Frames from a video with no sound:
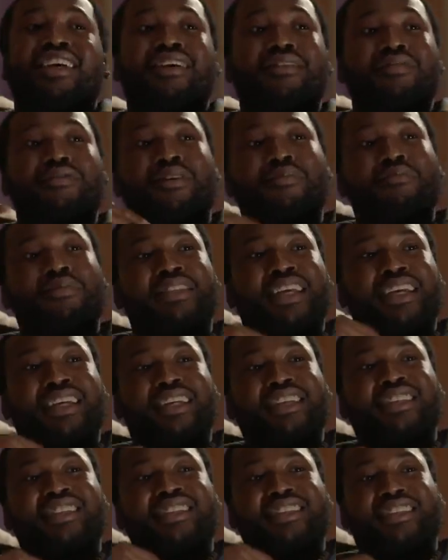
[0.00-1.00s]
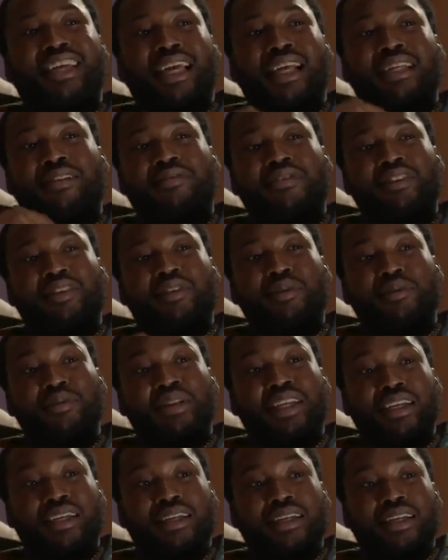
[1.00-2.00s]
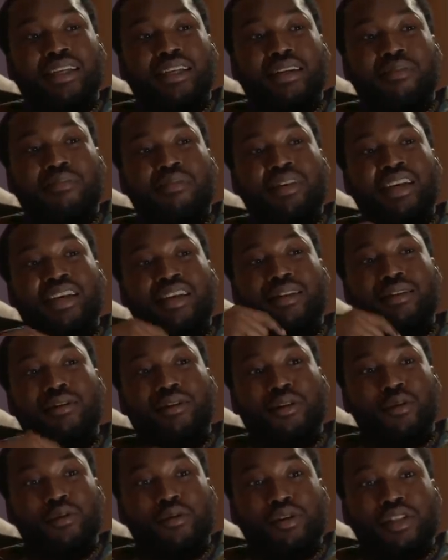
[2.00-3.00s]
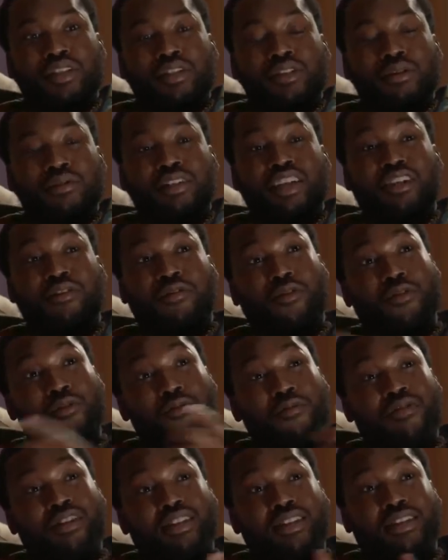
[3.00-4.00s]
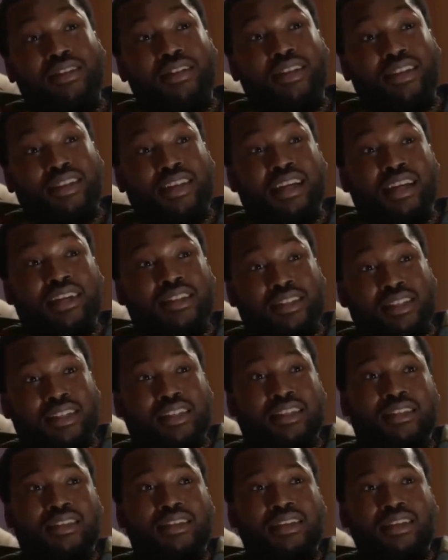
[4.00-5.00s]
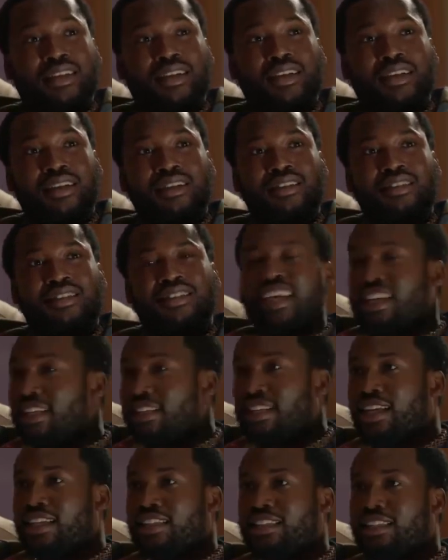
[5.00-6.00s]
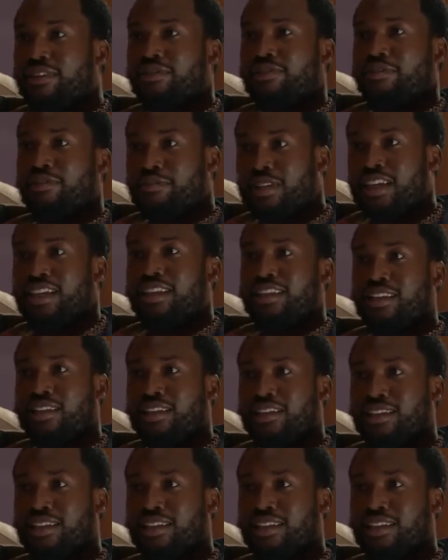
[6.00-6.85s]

if I'm taking this case for you, nigga, and I'm being loyal to you, if you really did that shit, take that shit for me.